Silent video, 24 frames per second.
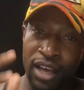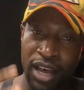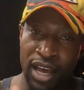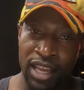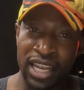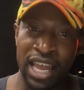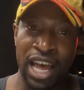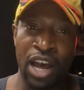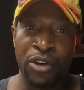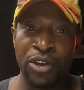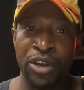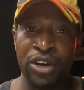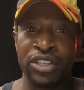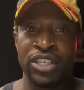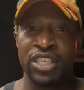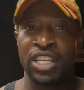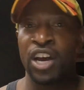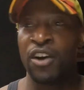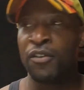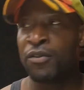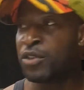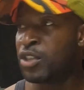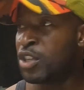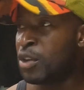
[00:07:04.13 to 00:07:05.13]
Allow
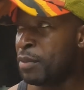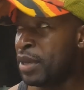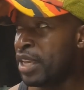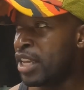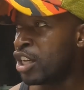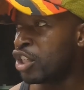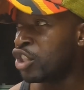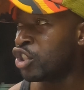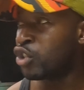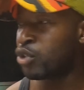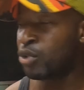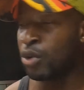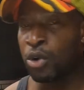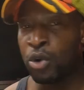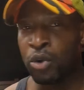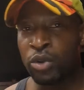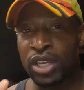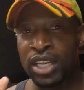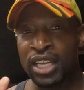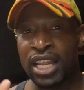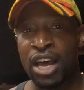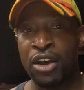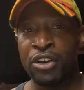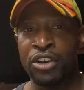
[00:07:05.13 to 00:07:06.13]
yourself to be controlled,
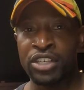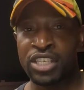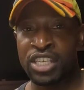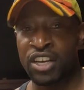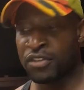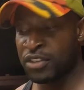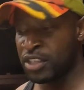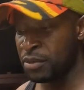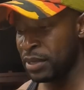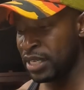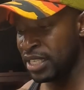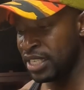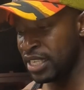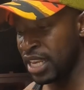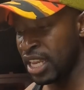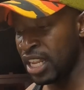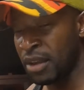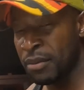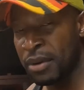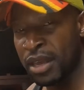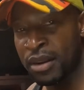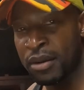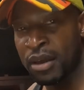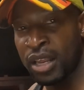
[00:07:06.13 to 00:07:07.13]
allow yourself to be celibate,